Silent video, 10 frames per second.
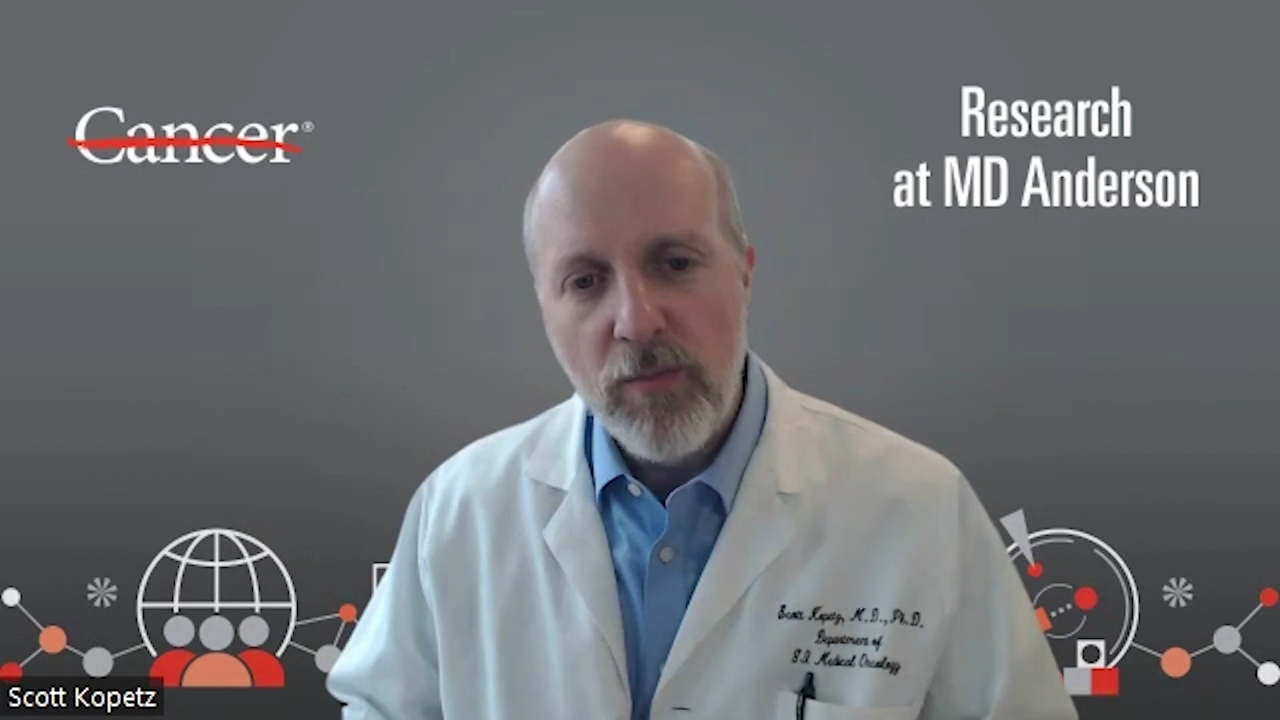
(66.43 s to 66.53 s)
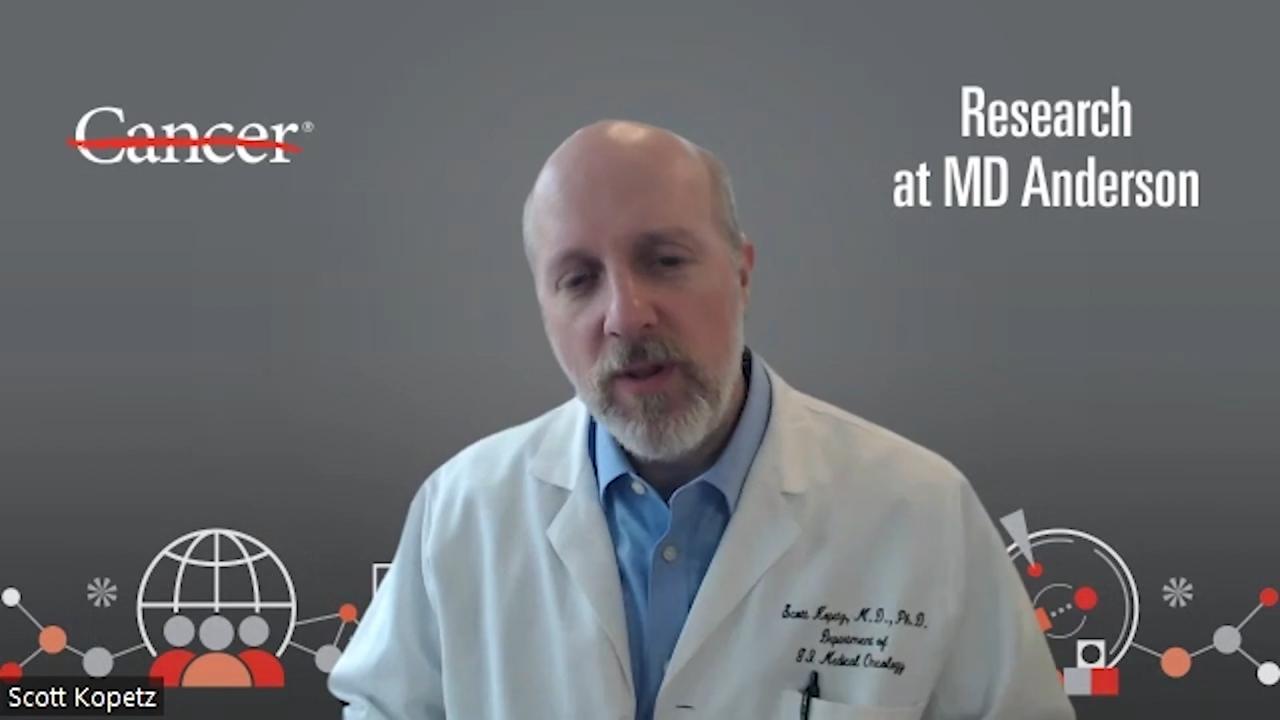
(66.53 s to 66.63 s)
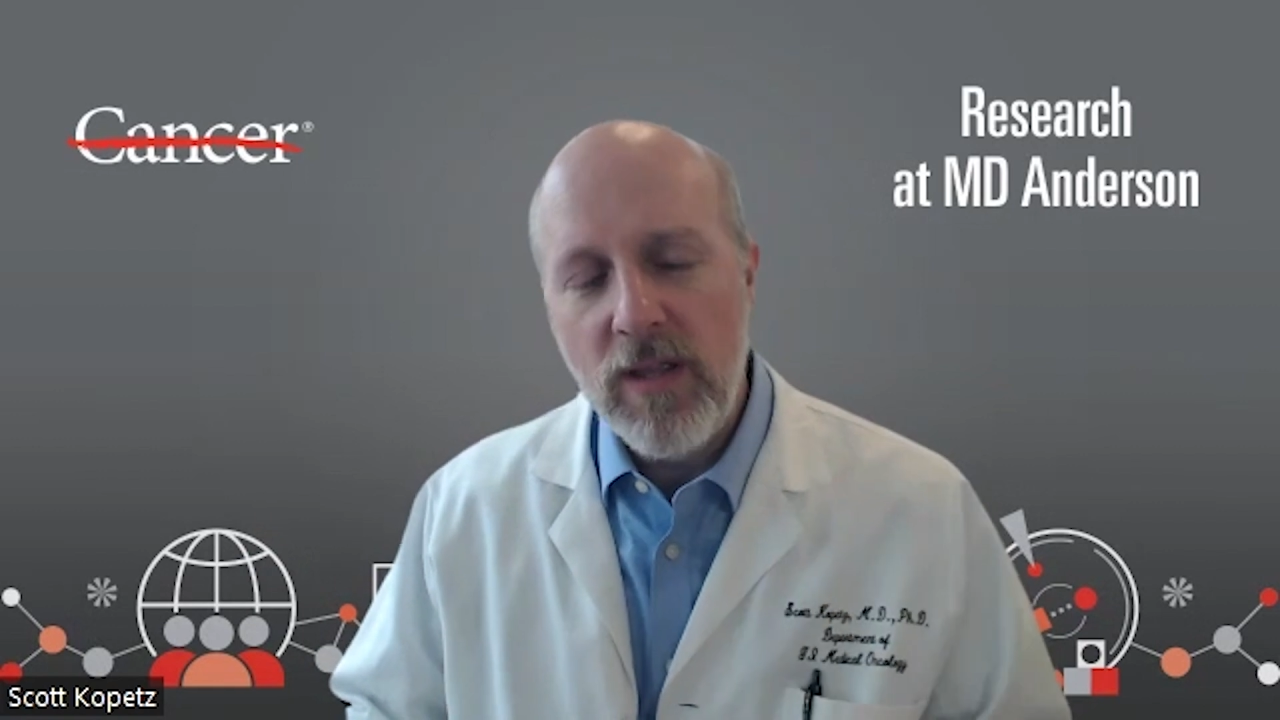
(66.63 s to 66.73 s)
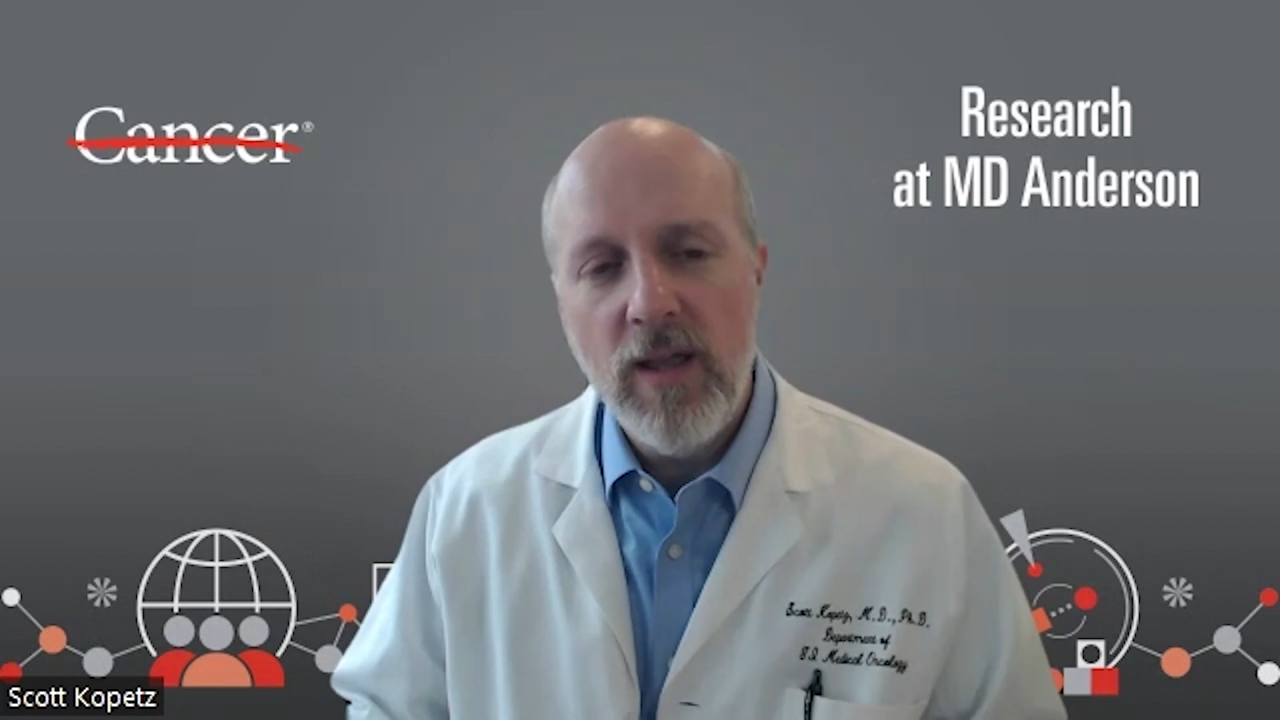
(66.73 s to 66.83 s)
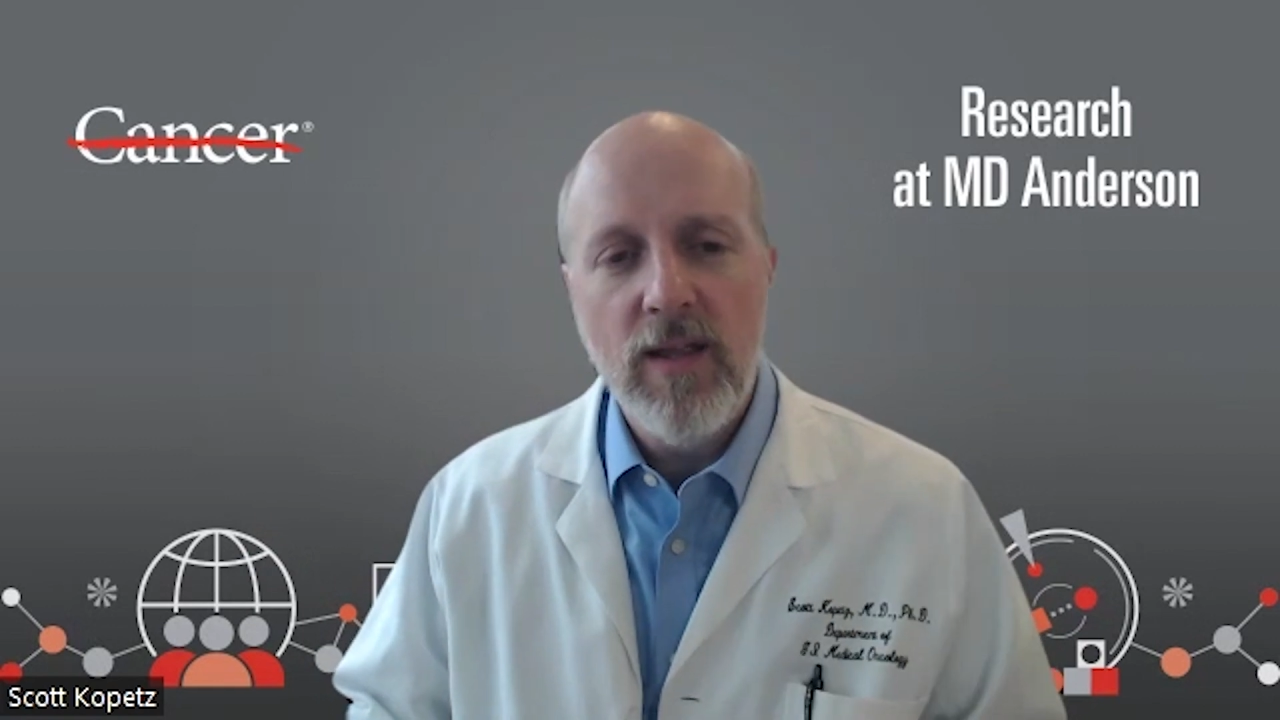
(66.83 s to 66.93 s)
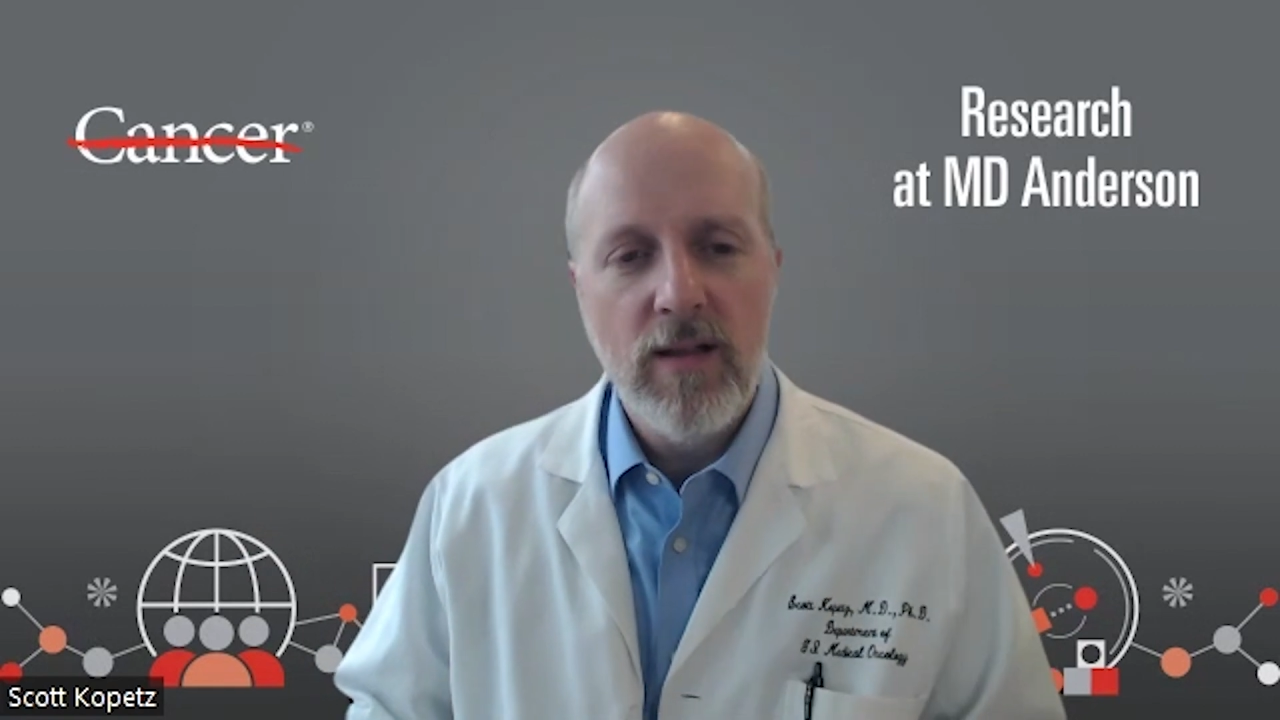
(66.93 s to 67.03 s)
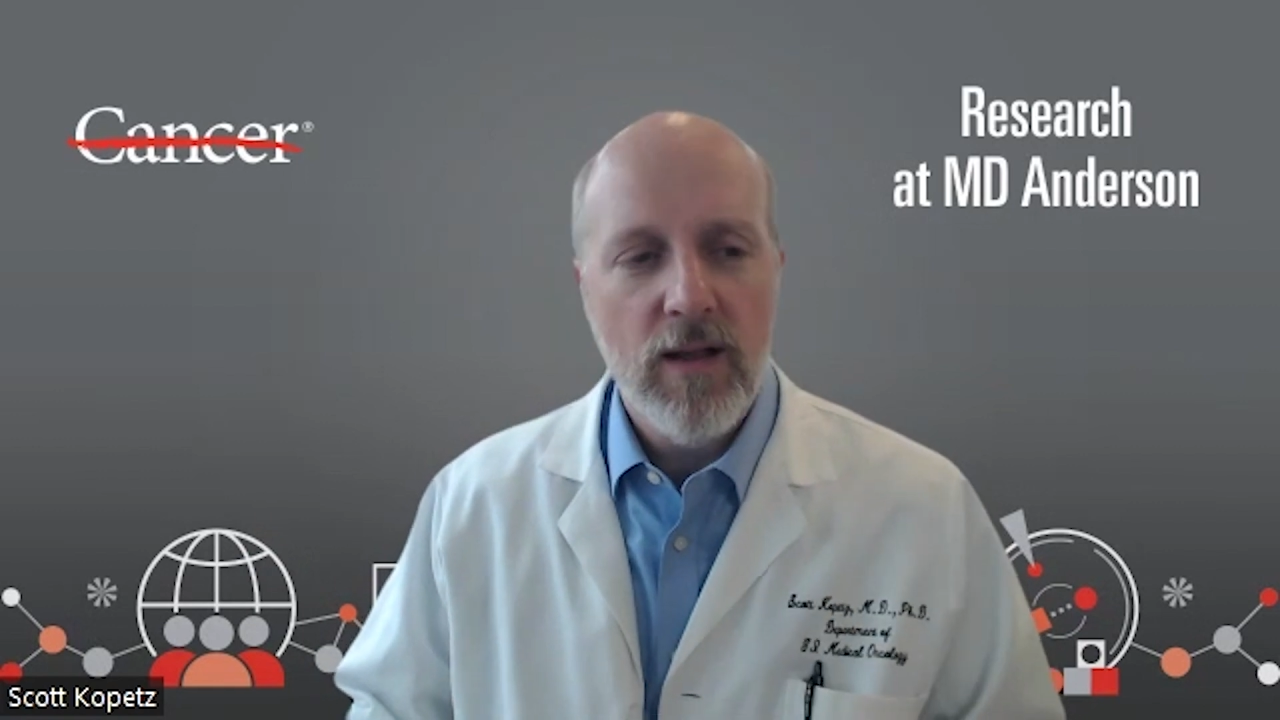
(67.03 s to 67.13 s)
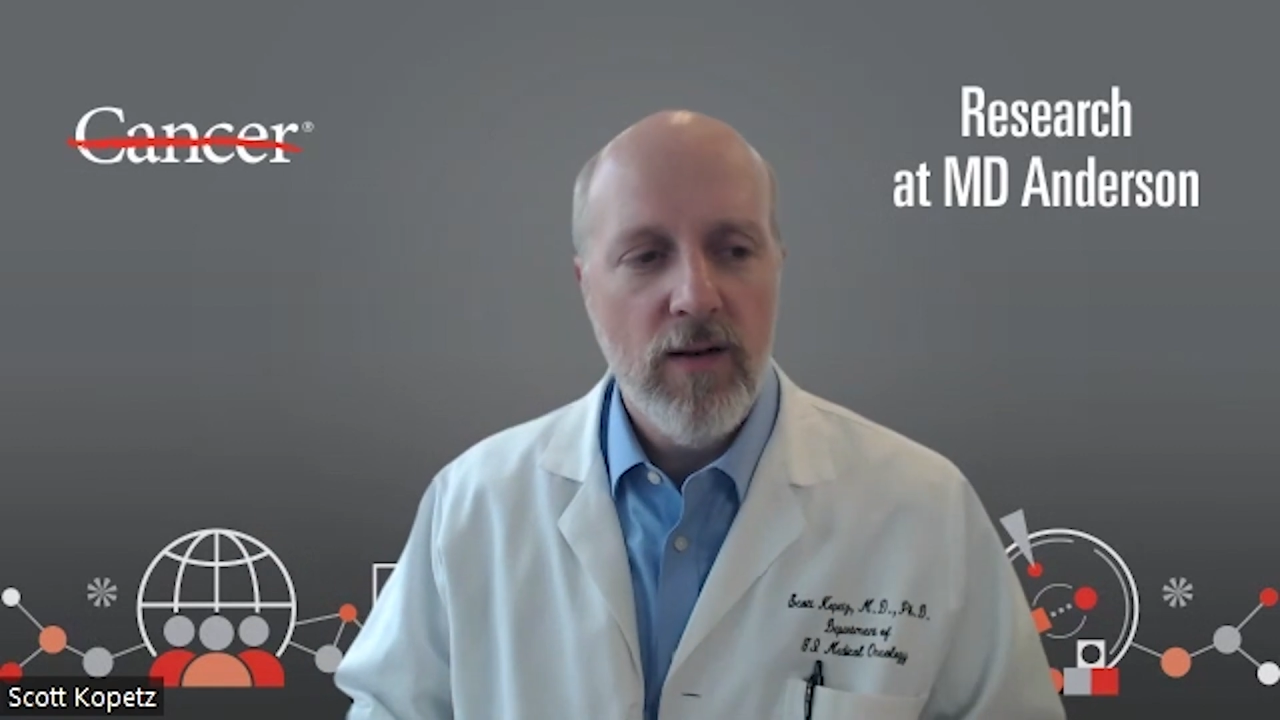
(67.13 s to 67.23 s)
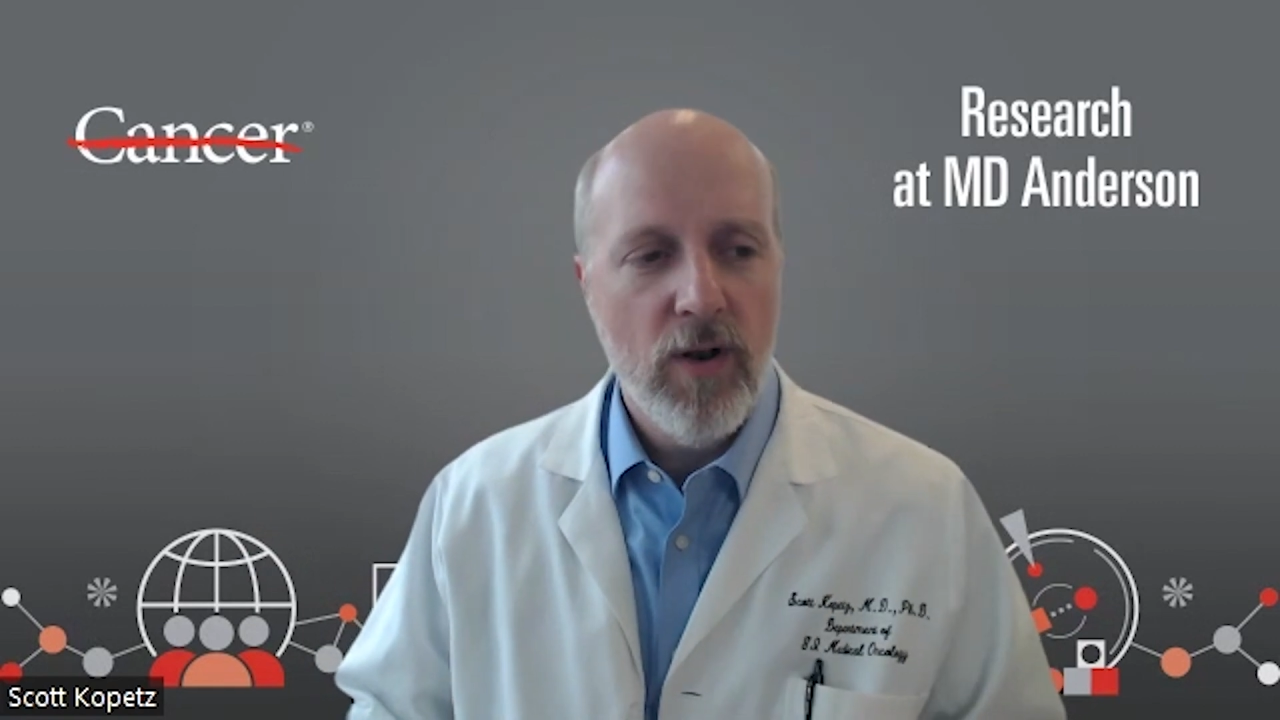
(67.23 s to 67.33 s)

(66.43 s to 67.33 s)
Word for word: to be a kind